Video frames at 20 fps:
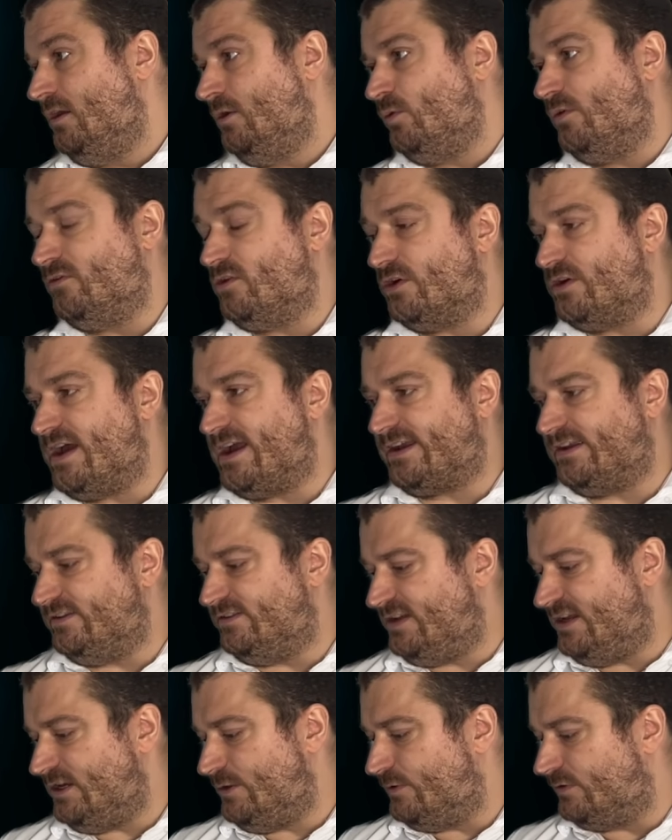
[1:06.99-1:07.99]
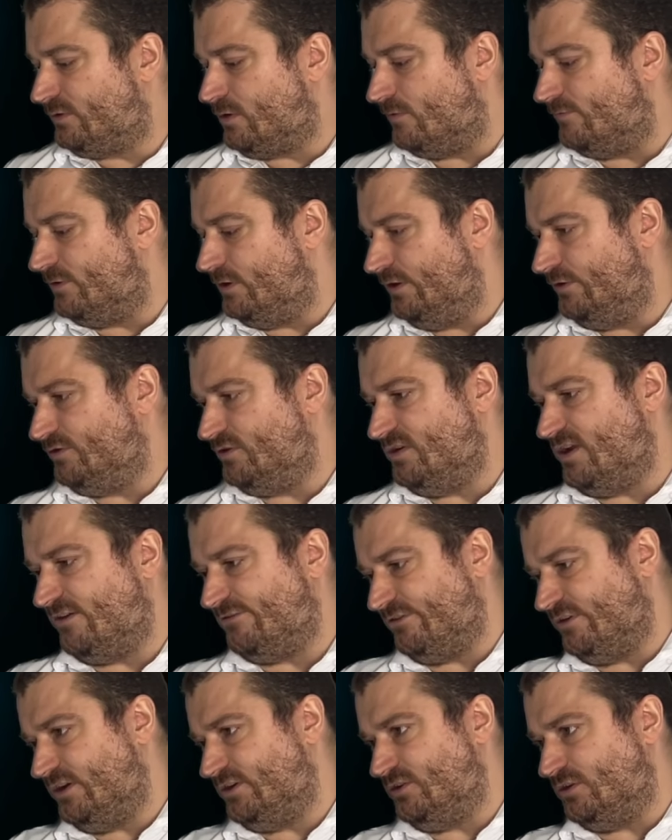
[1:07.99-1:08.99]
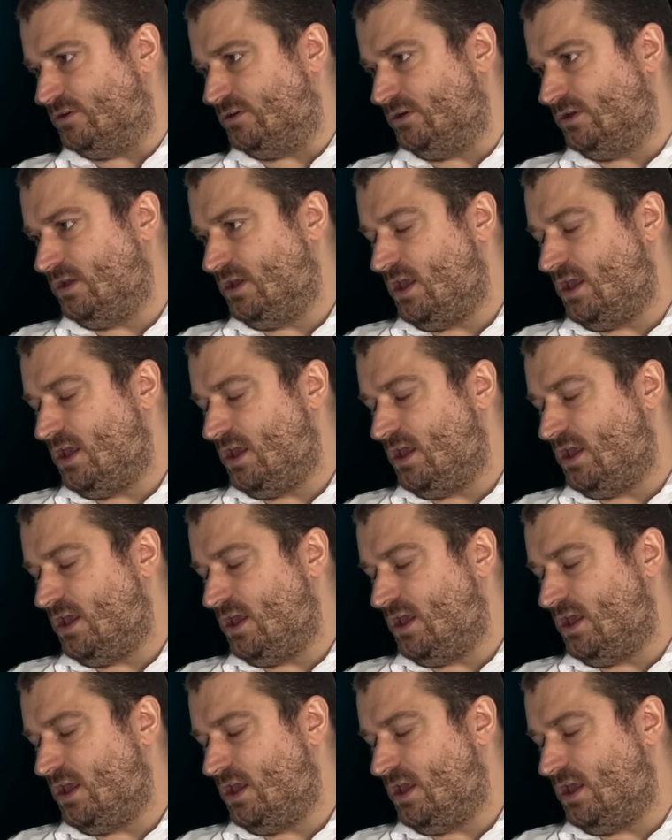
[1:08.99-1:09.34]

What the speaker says: We've got our continuous convolution definition.